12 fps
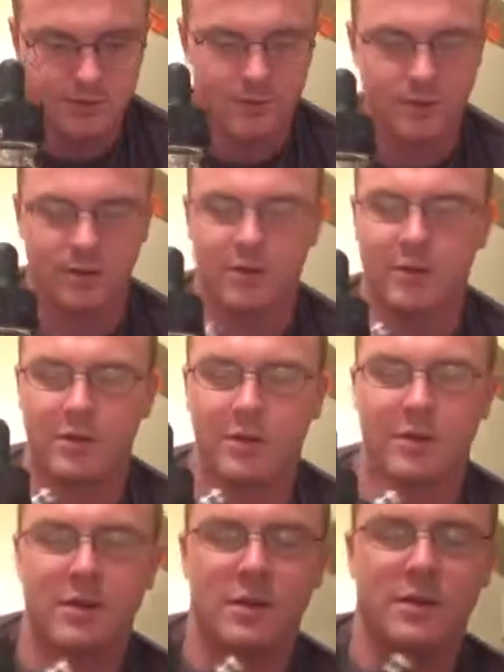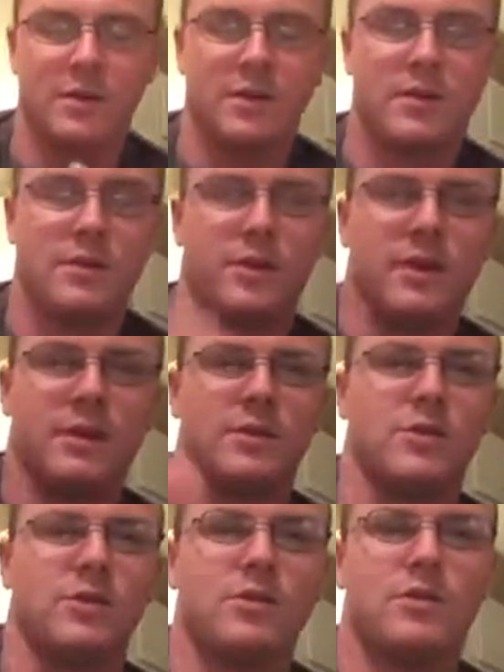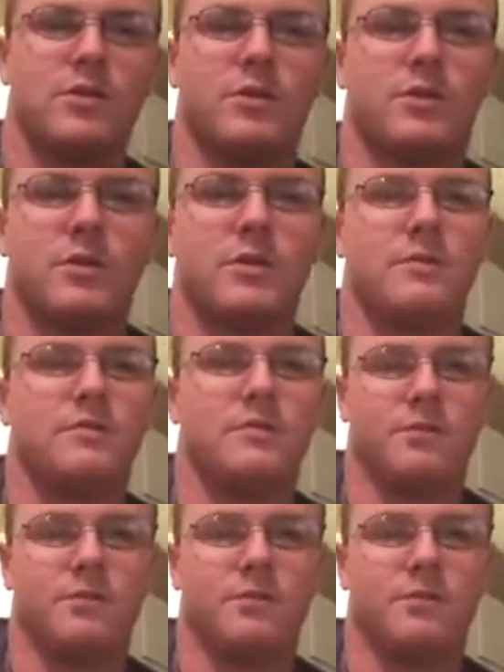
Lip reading: So go ahead and juice her on up.